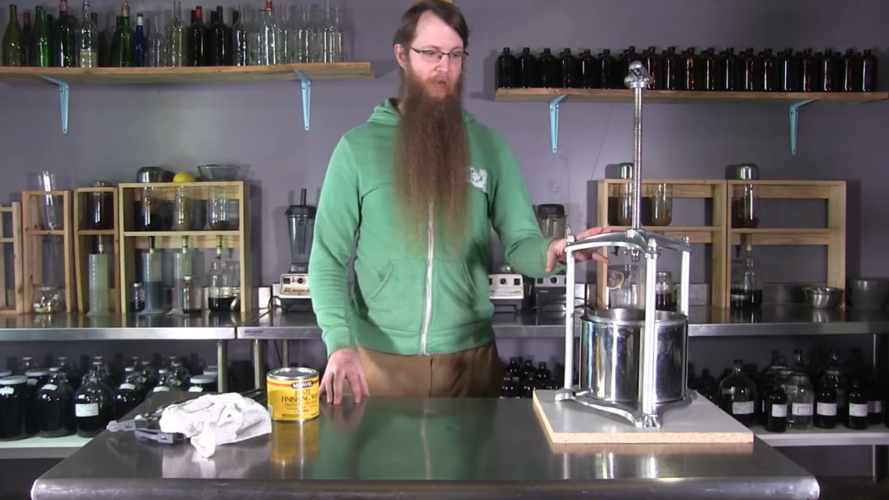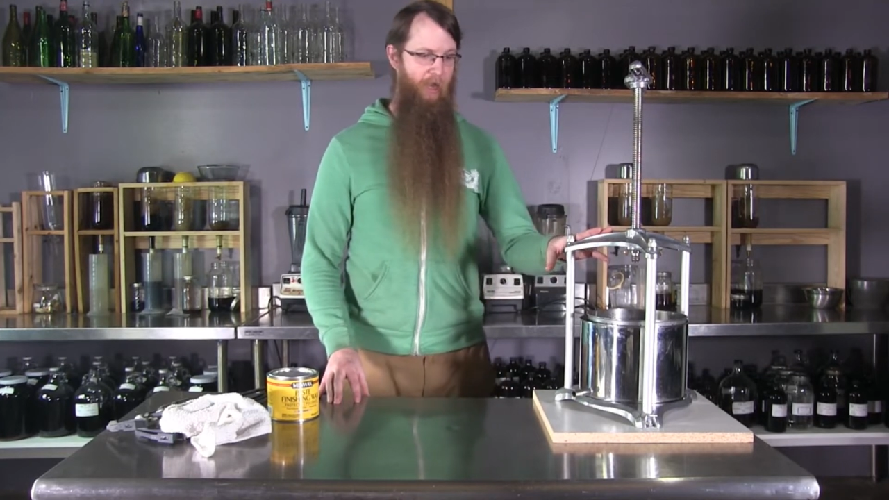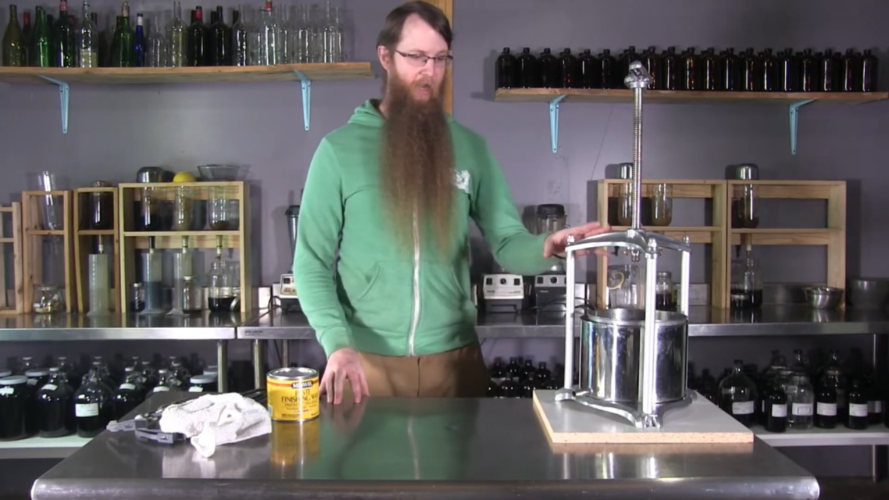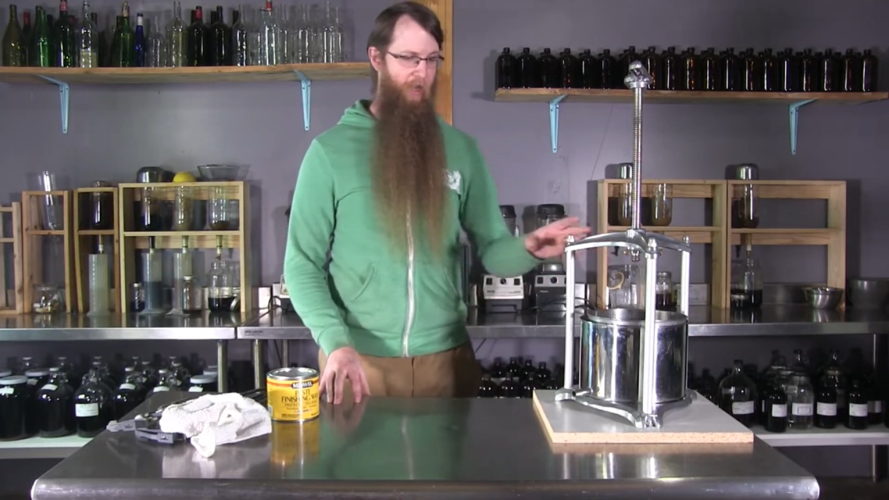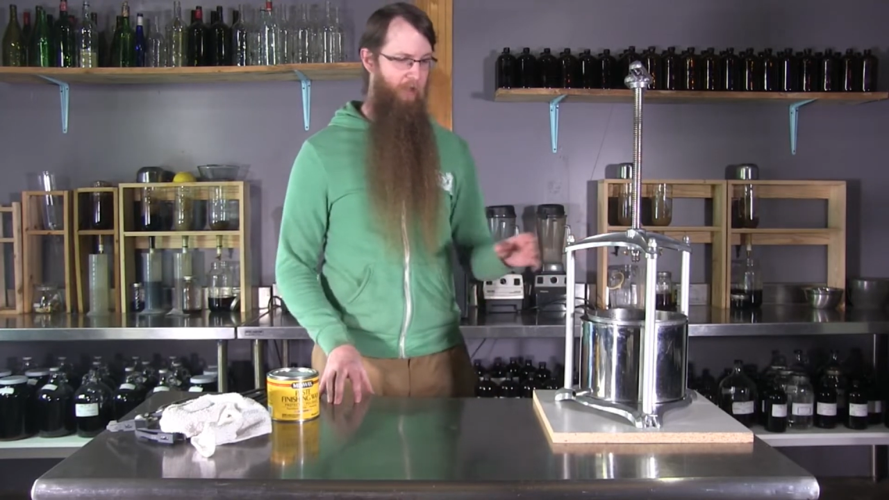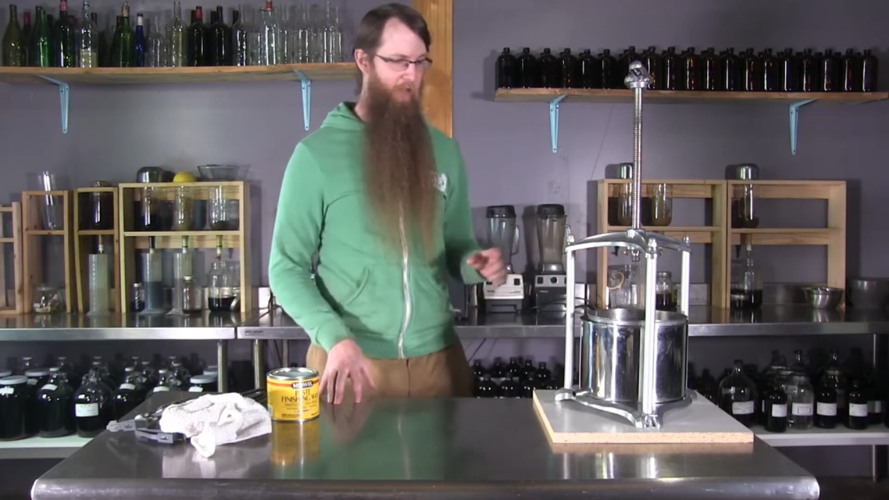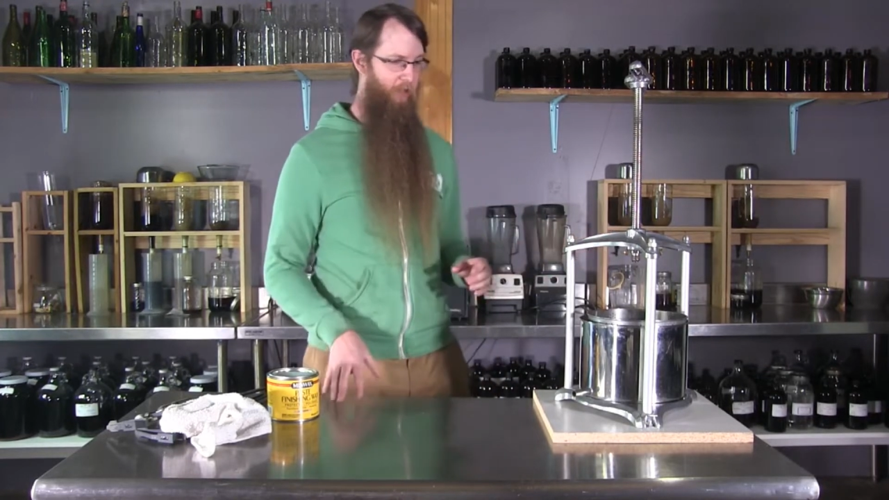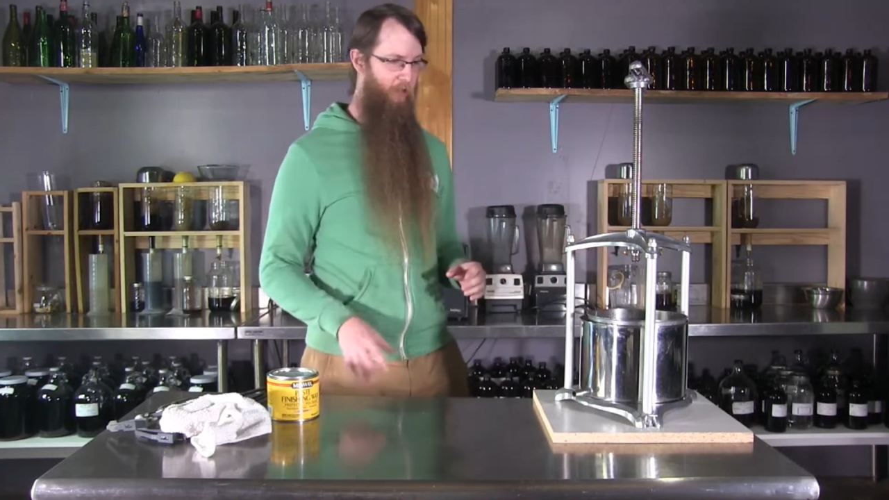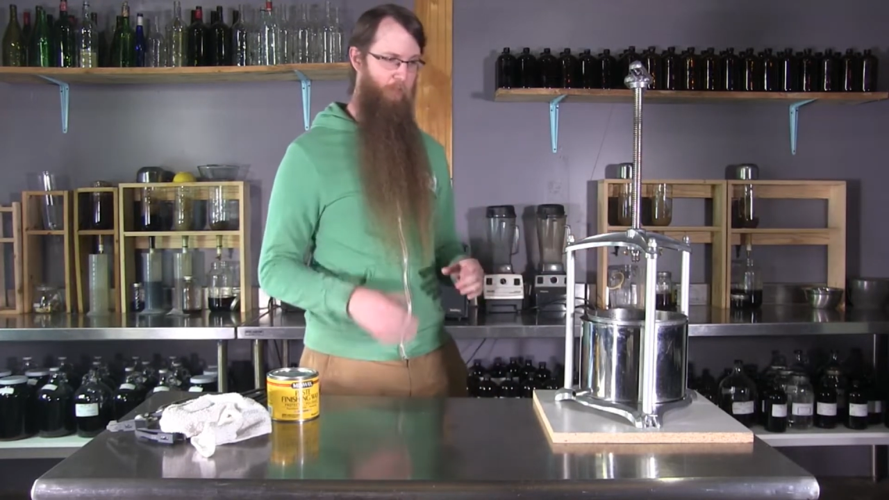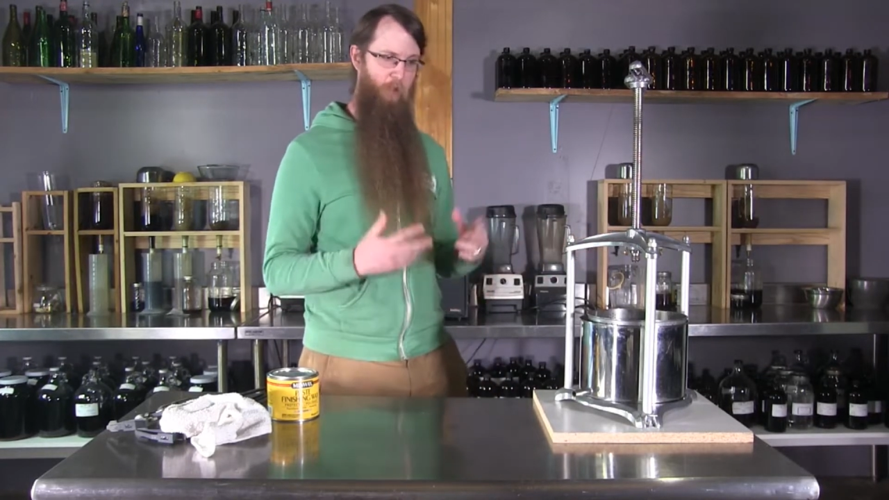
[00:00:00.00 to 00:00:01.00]
And
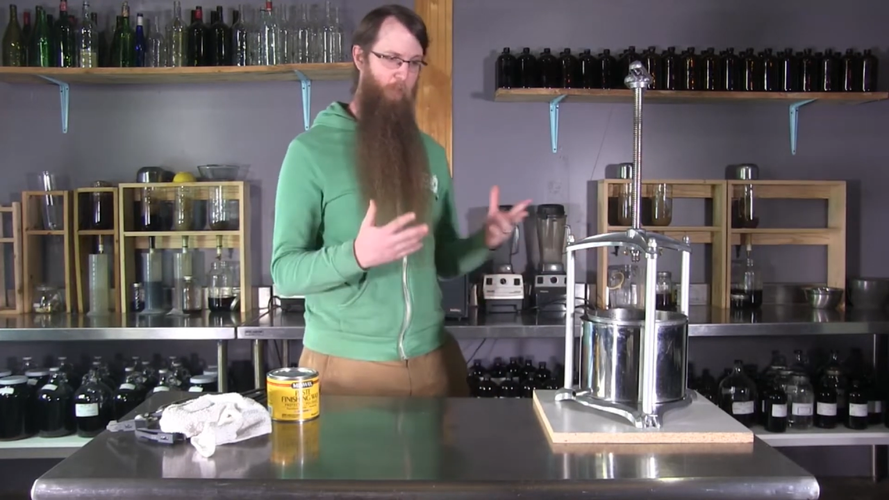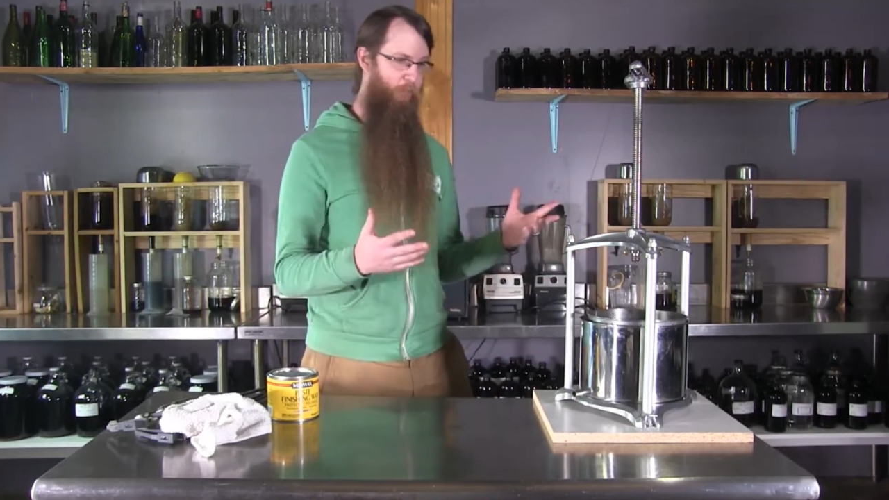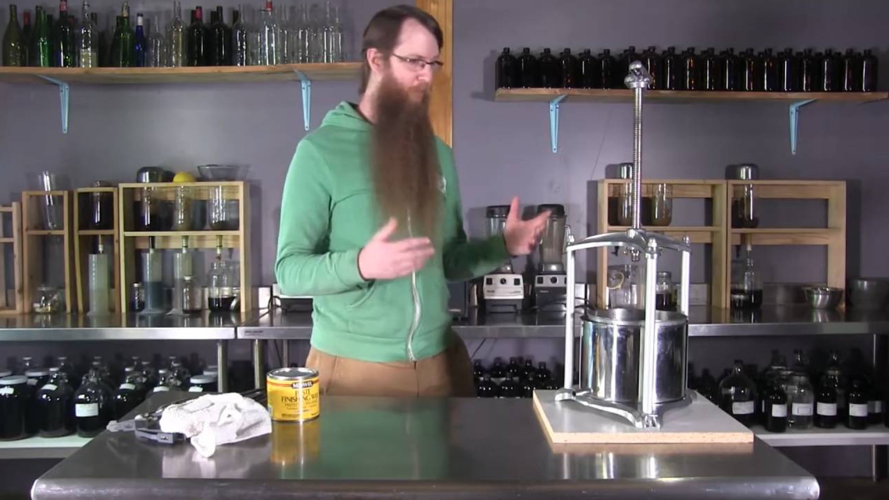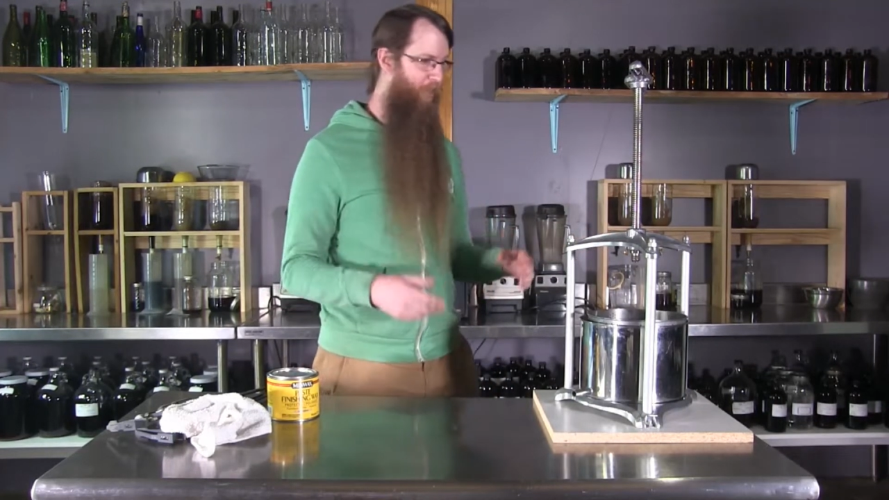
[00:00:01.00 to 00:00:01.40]
they're pretty